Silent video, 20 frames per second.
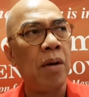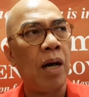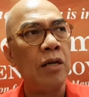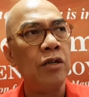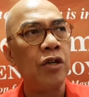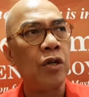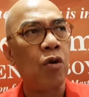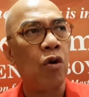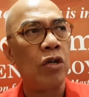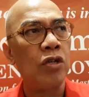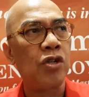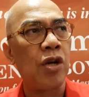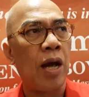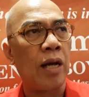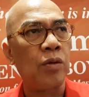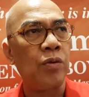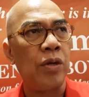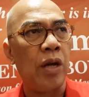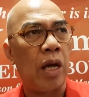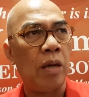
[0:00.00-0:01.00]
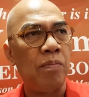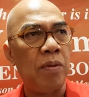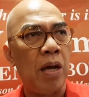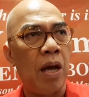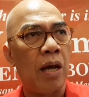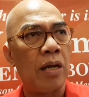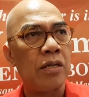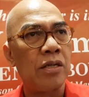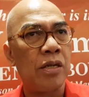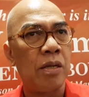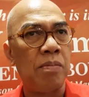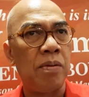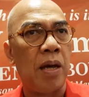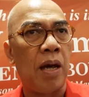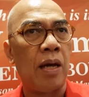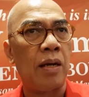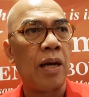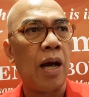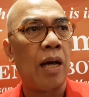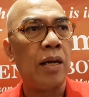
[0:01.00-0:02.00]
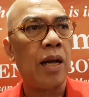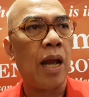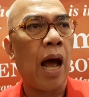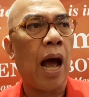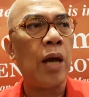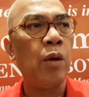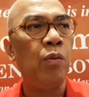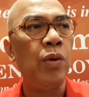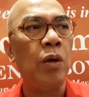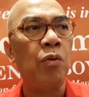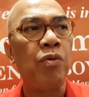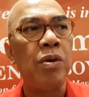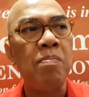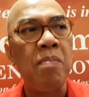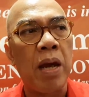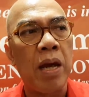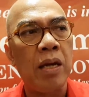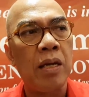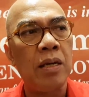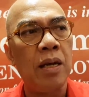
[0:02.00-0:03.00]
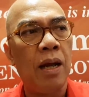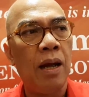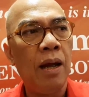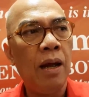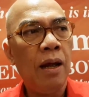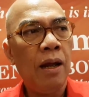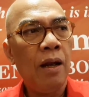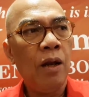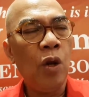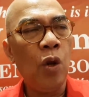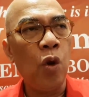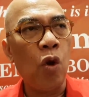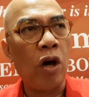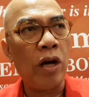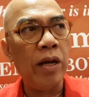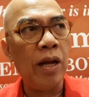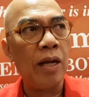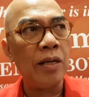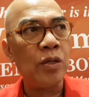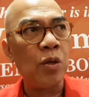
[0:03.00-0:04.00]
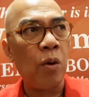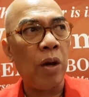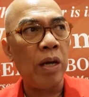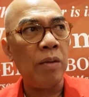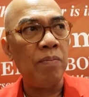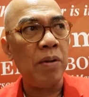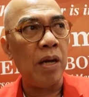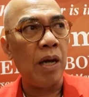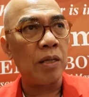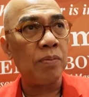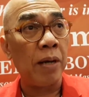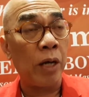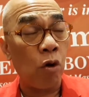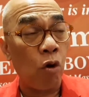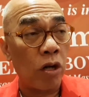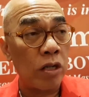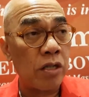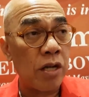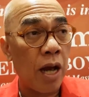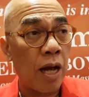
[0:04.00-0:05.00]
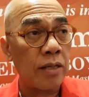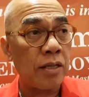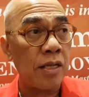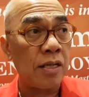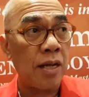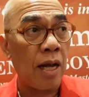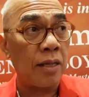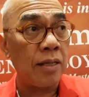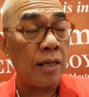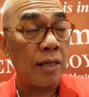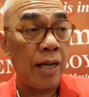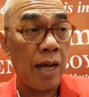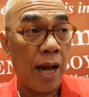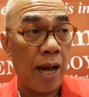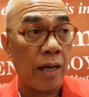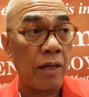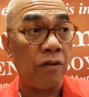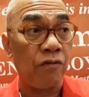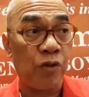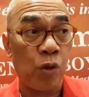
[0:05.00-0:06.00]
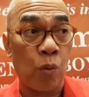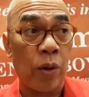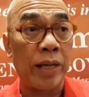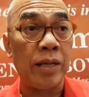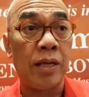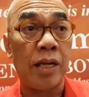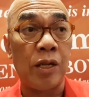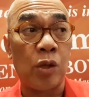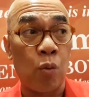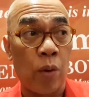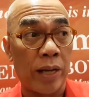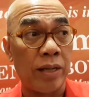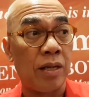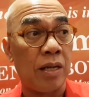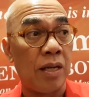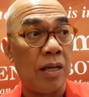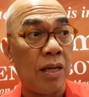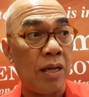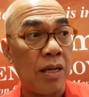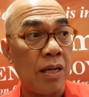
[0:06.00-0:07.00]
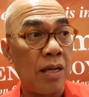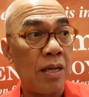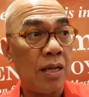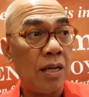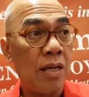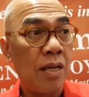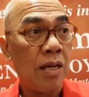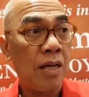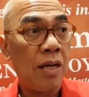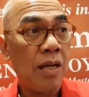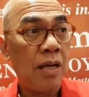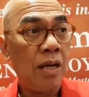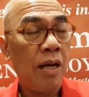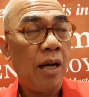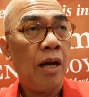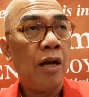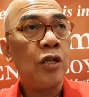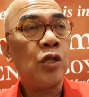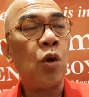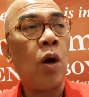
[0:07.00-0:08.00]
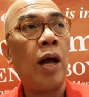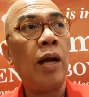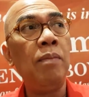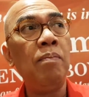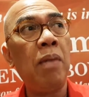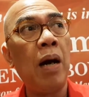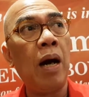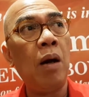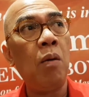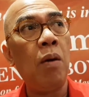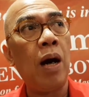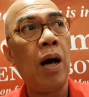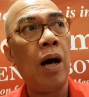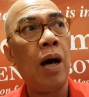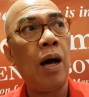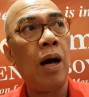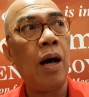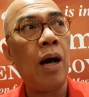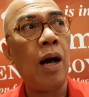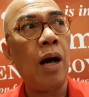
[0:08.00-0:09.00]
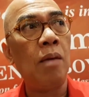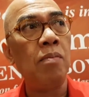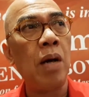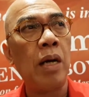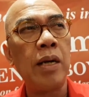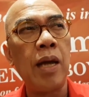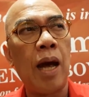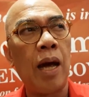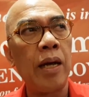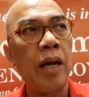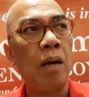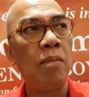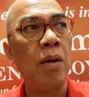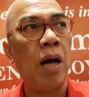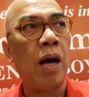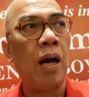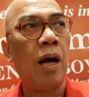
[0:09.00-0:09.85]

under contract with ABS-CBN and I will remain loyal to ABS. My contract is until the end of 2020. So halimbawa, mangyari ang